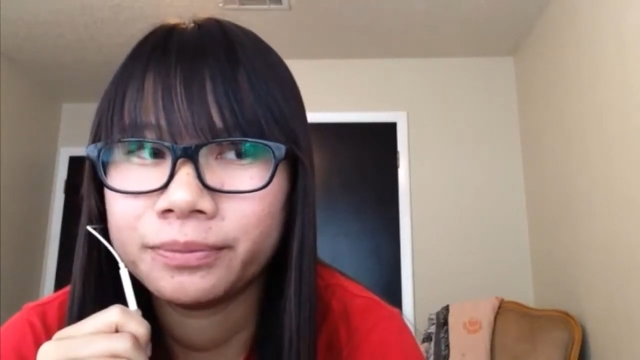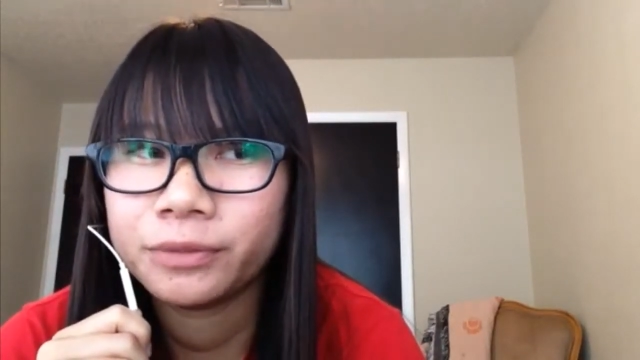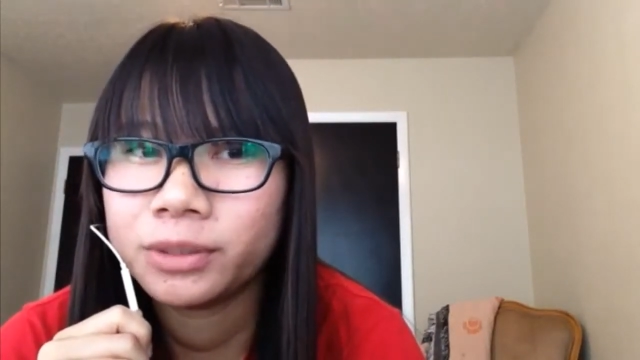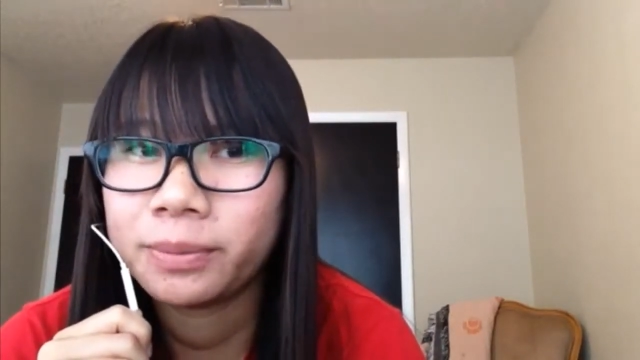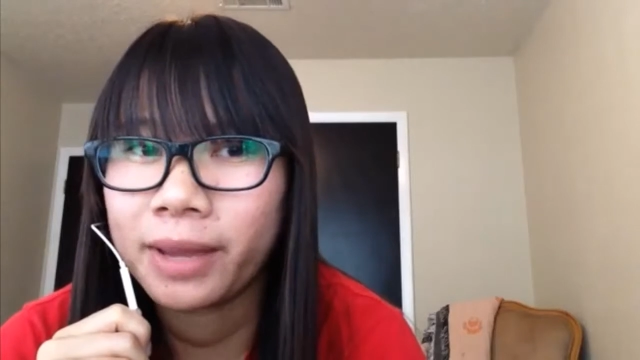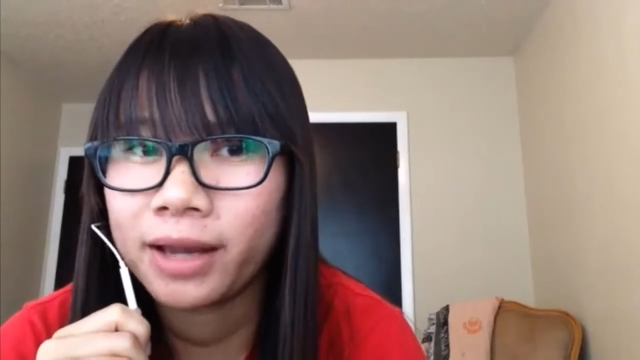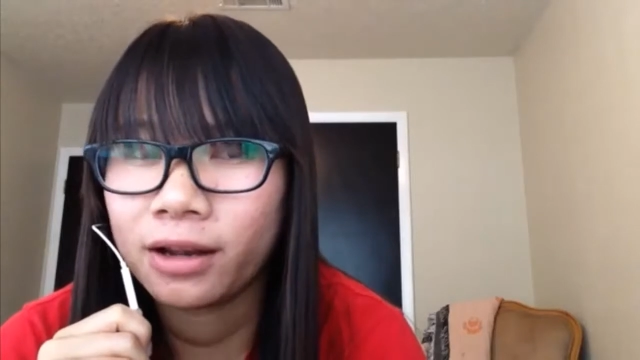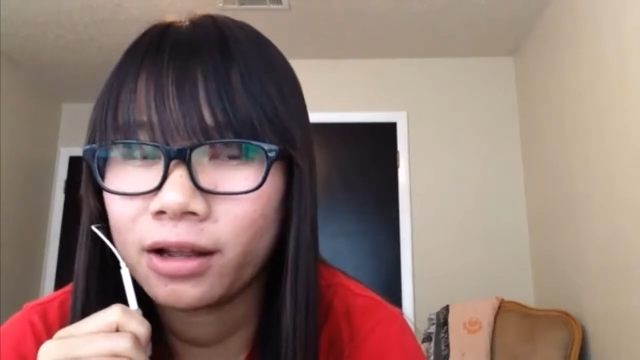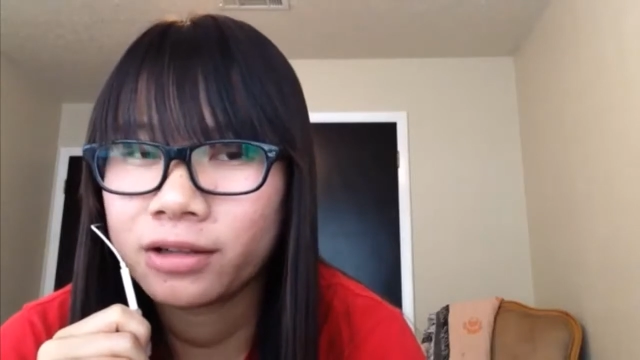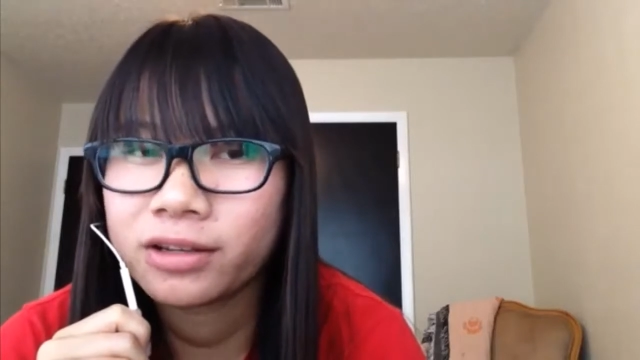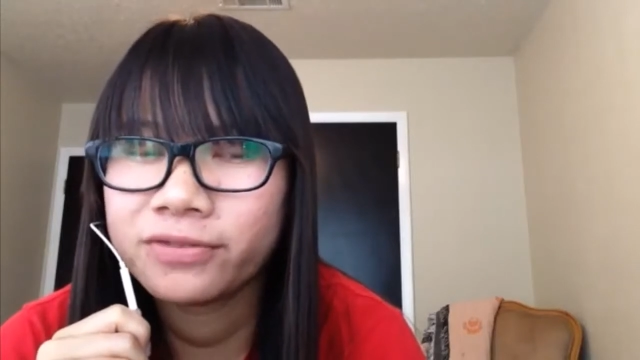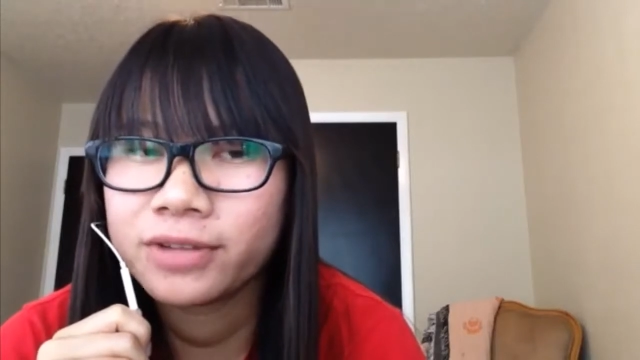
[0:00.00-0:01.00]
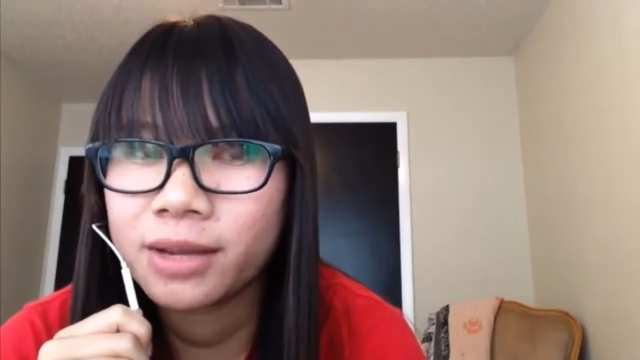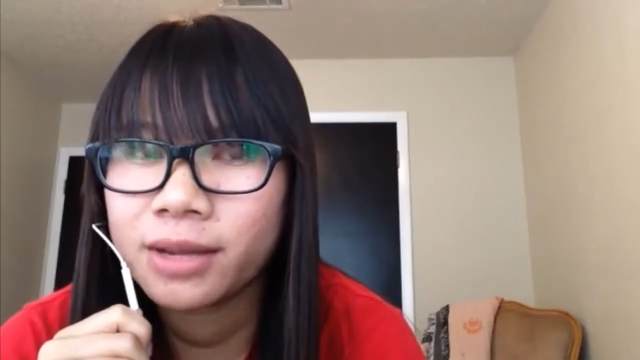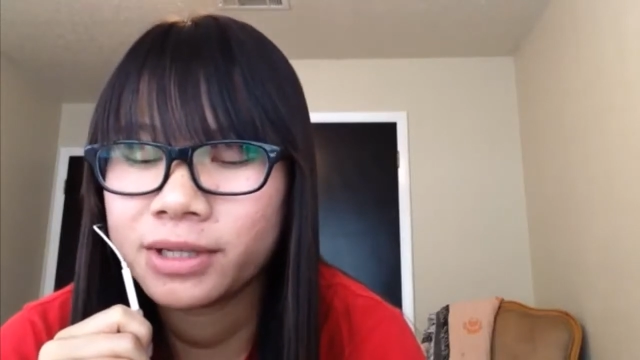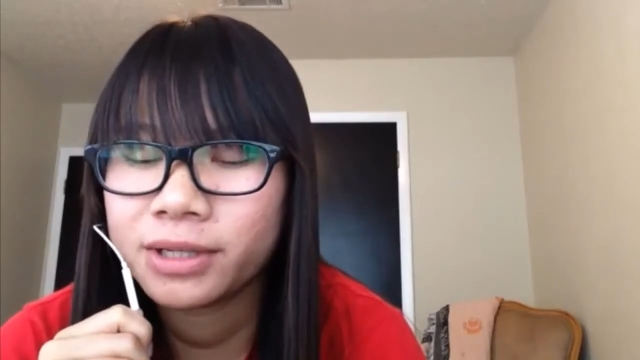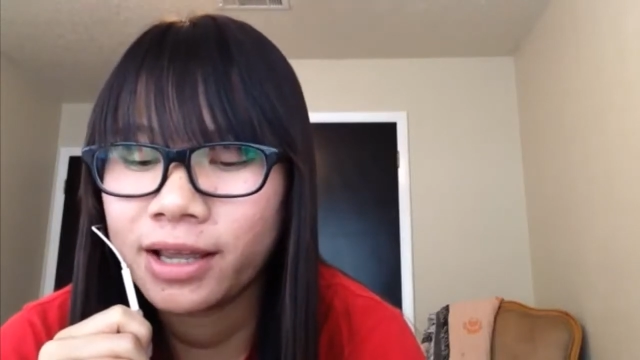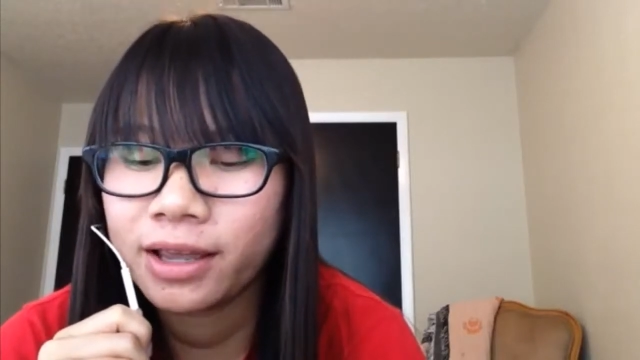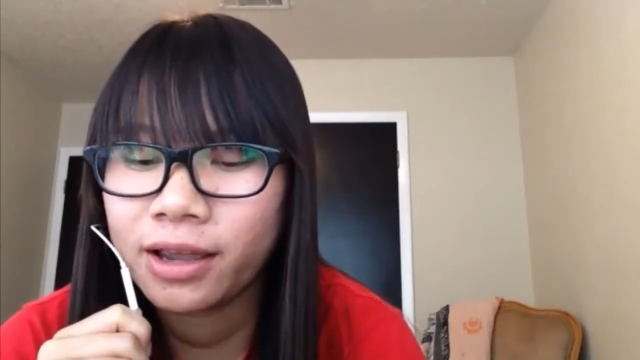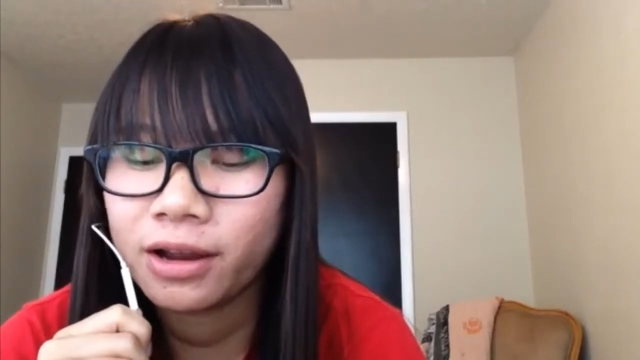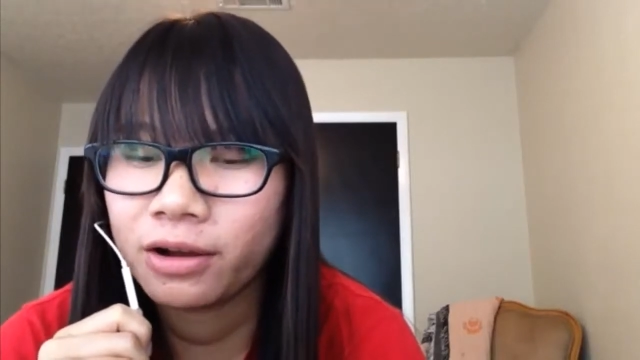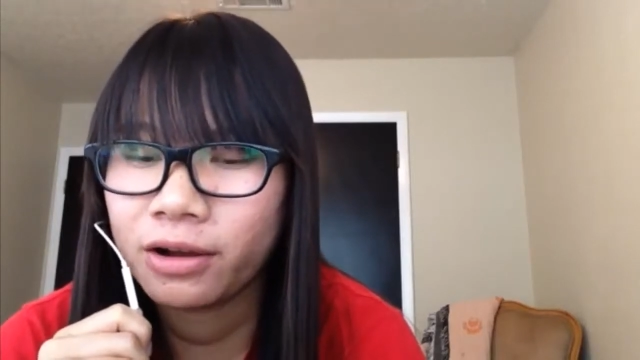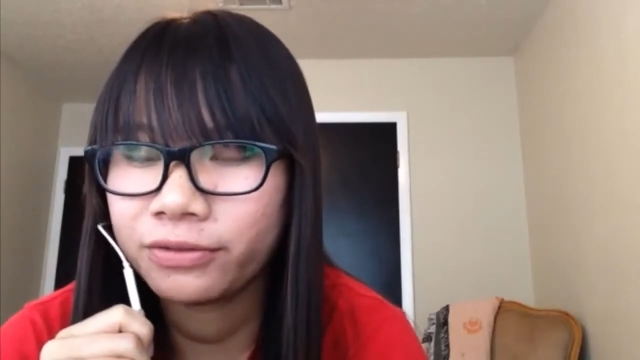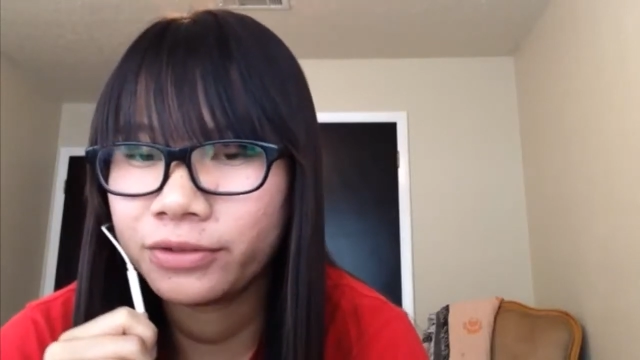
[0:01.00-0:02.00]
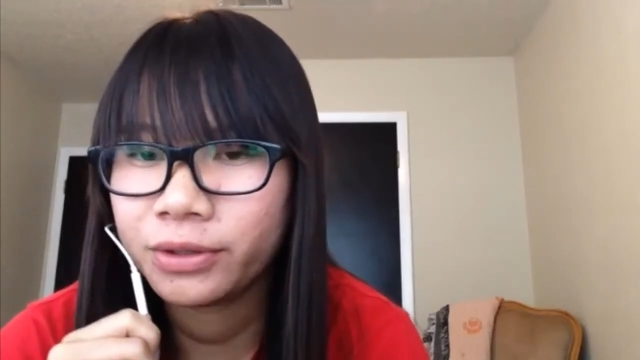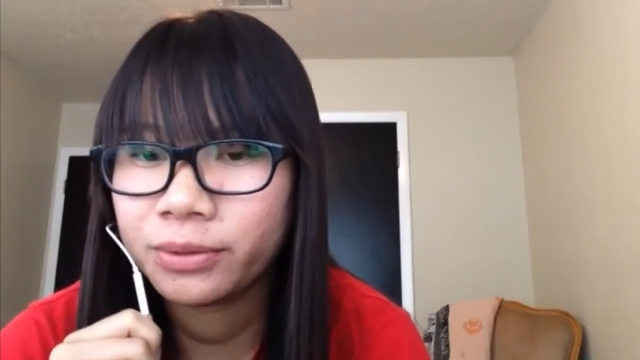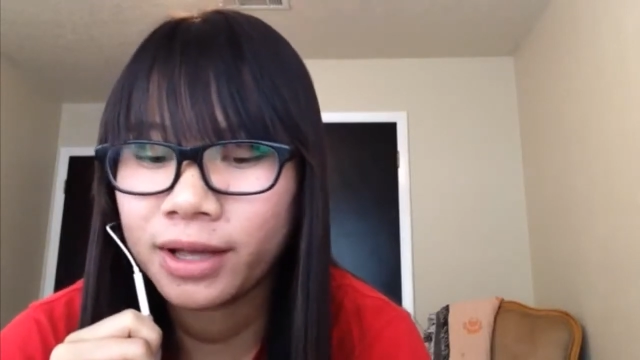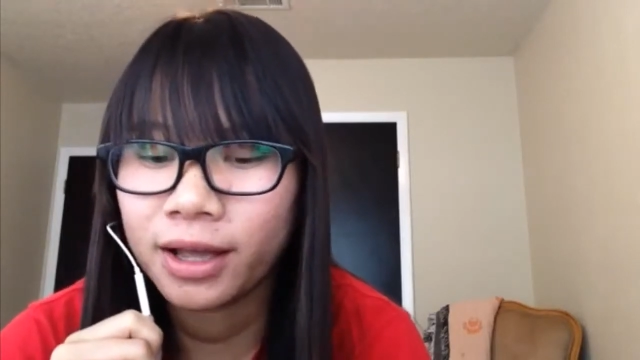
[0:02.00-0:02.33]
spent a lot of time to take care of you